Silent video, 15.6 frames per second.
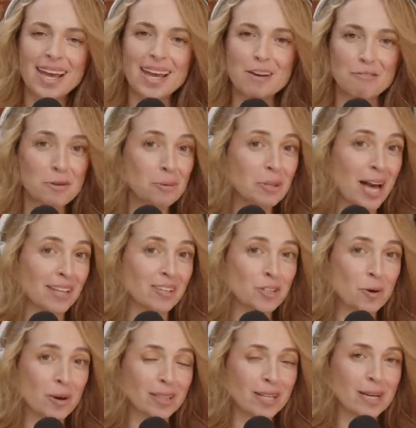If you like the
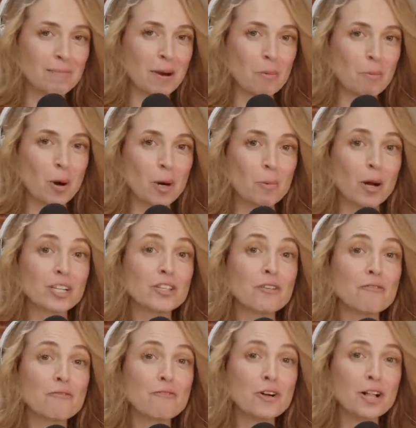short clip and want to watch
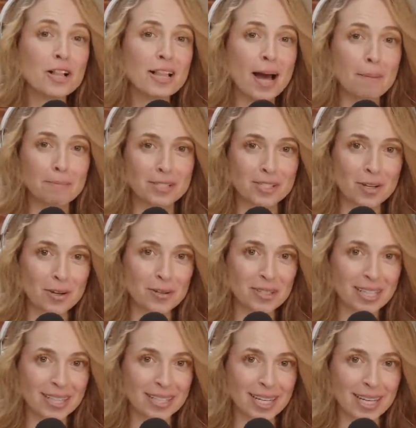the full
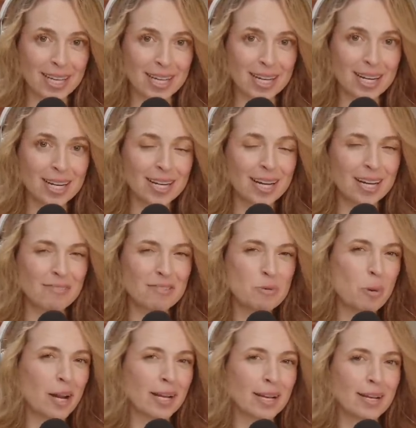episode, click here. And if
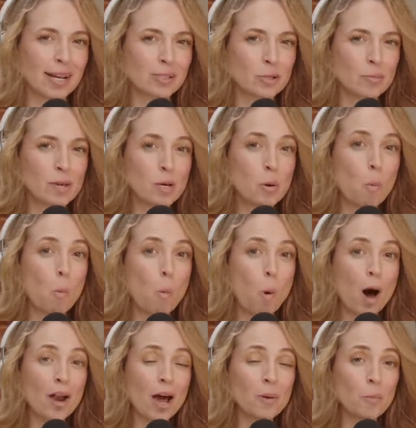you want to connect with me
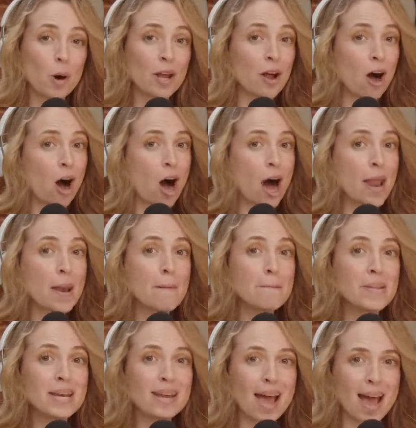one-on-one on
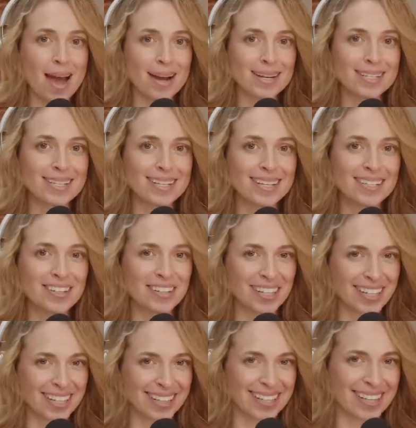Manect, you're
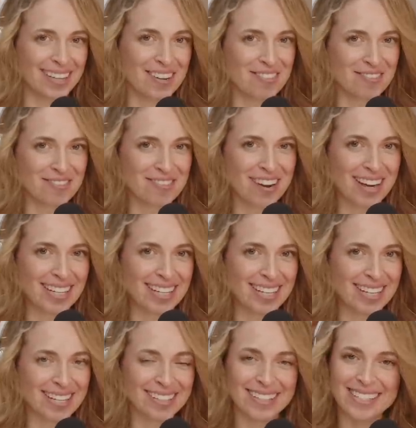going to click right
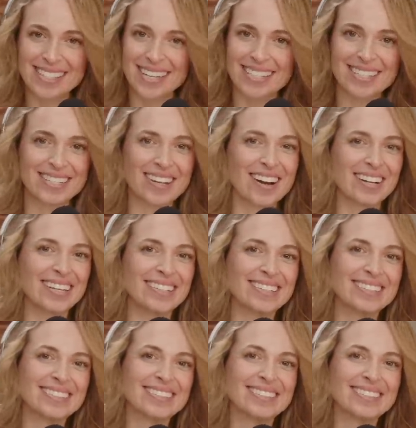here. Let's get to talking.